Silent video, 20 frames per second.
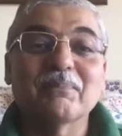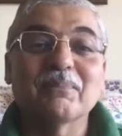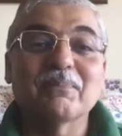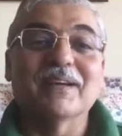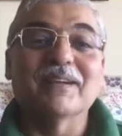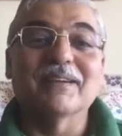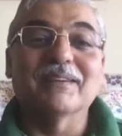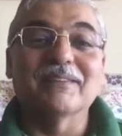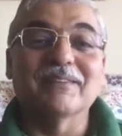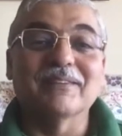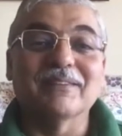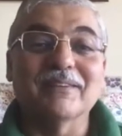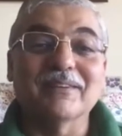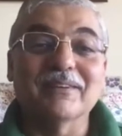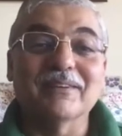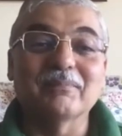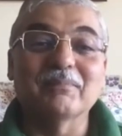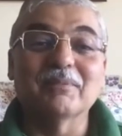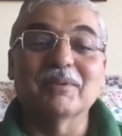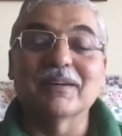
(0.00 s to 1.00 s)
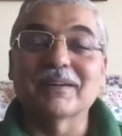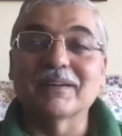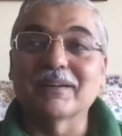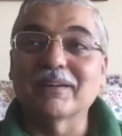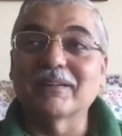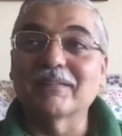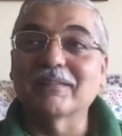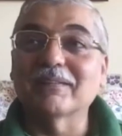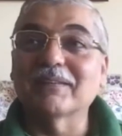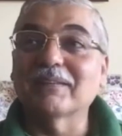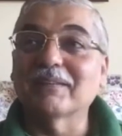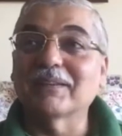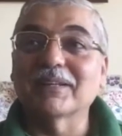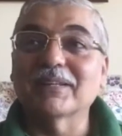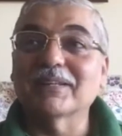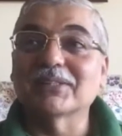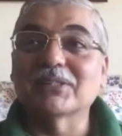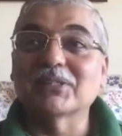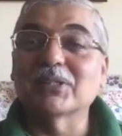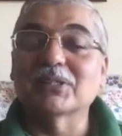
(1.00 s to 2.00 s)
And
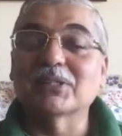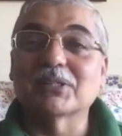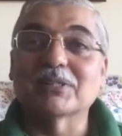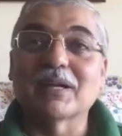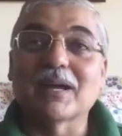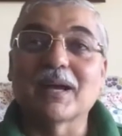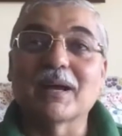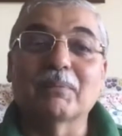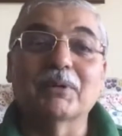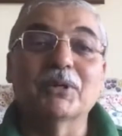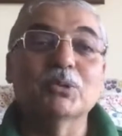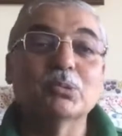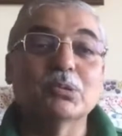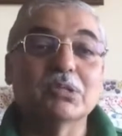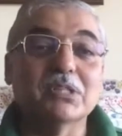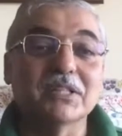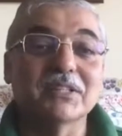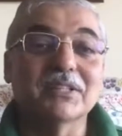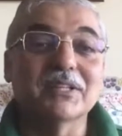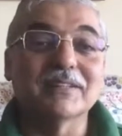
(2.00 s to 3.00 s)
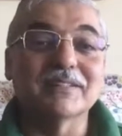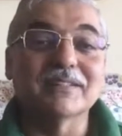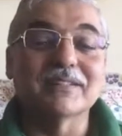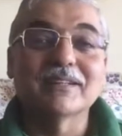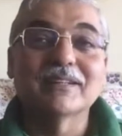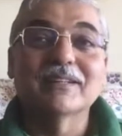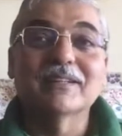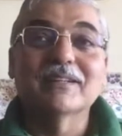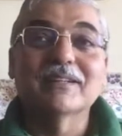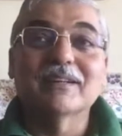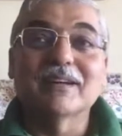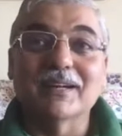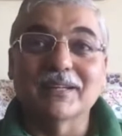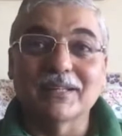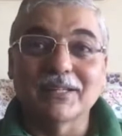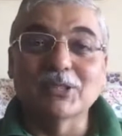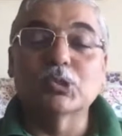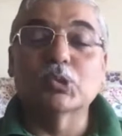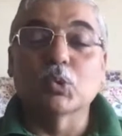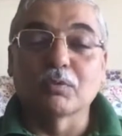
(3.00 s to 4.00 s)
it's happy to see that at
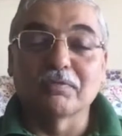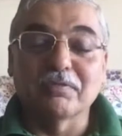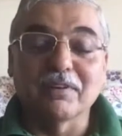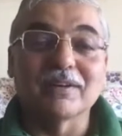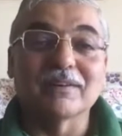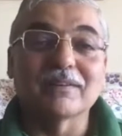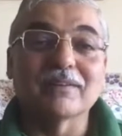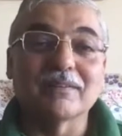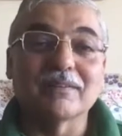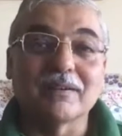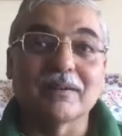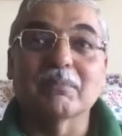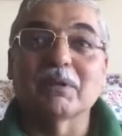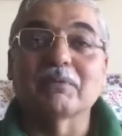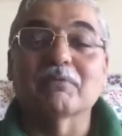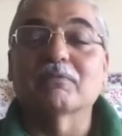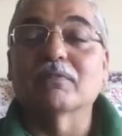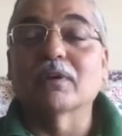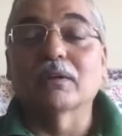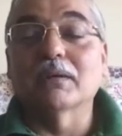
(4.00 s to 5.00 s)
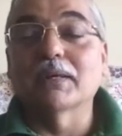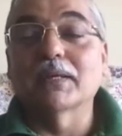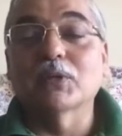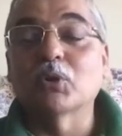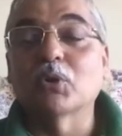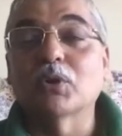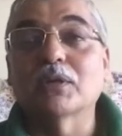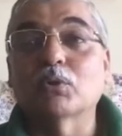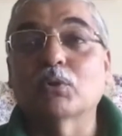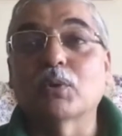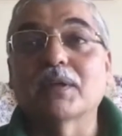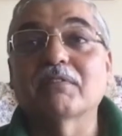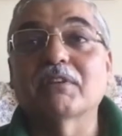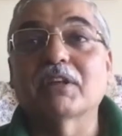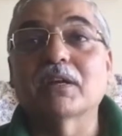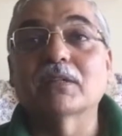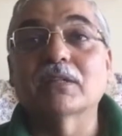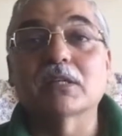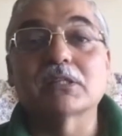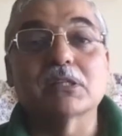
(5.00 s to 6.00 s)
least so far. I mean, today we
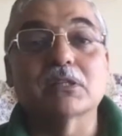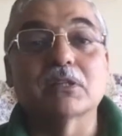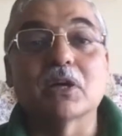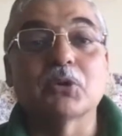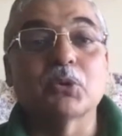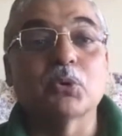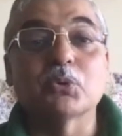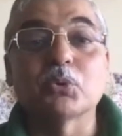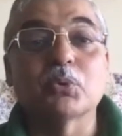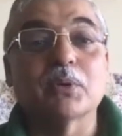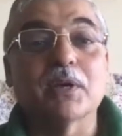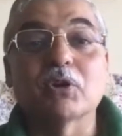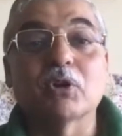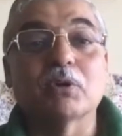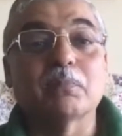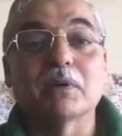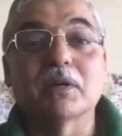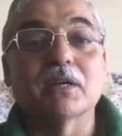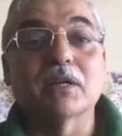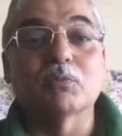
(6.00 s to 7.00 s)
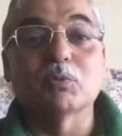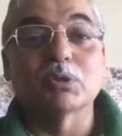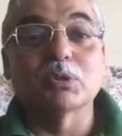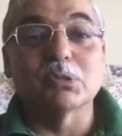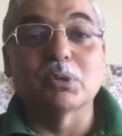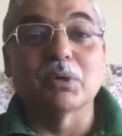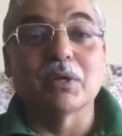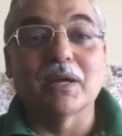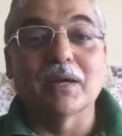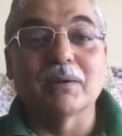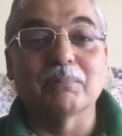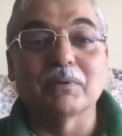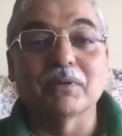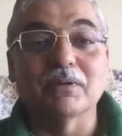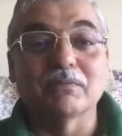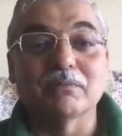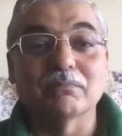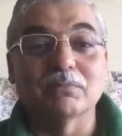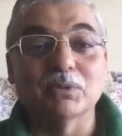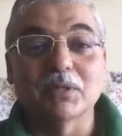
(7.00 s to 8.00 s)
are in that scenario. You cannot predict what's going to
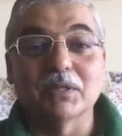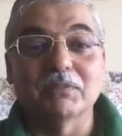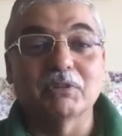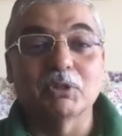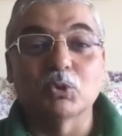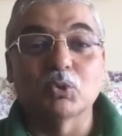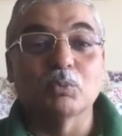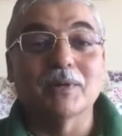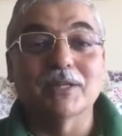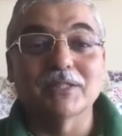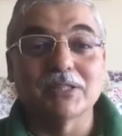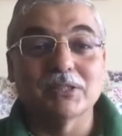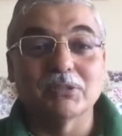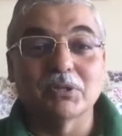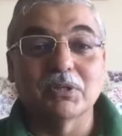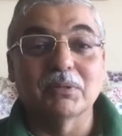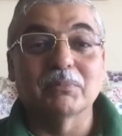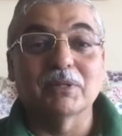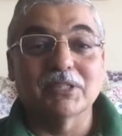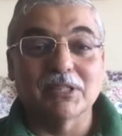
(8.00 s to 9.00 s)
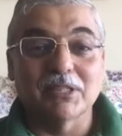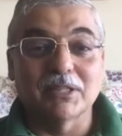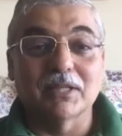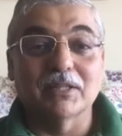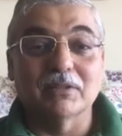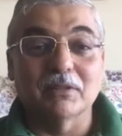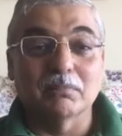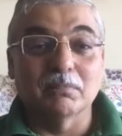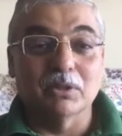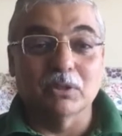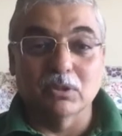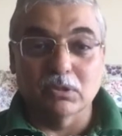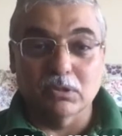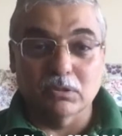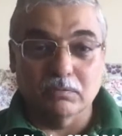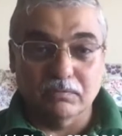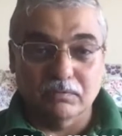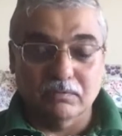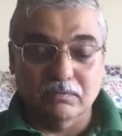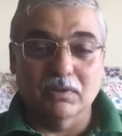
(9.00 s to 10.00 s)
happen even 2 months, 3 months later because
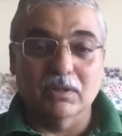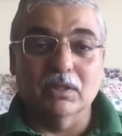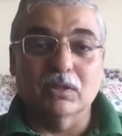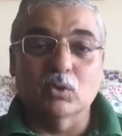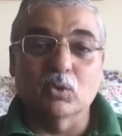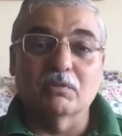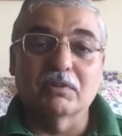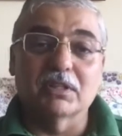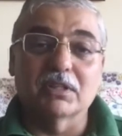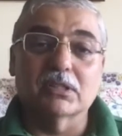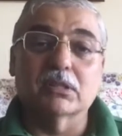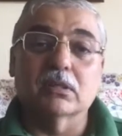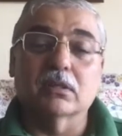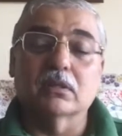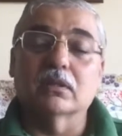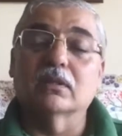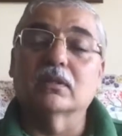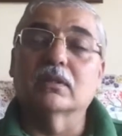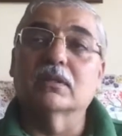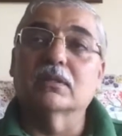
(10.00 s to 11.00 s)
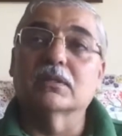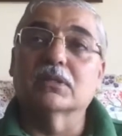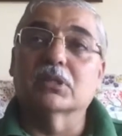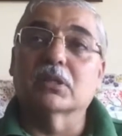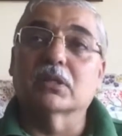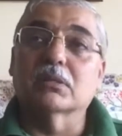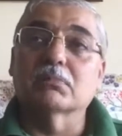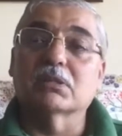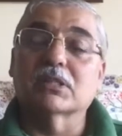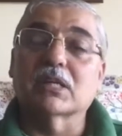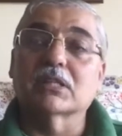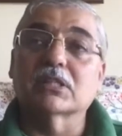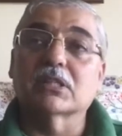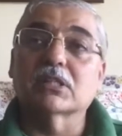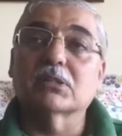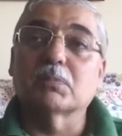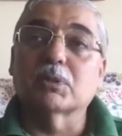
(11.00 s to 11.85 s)
of the COVID circumstances.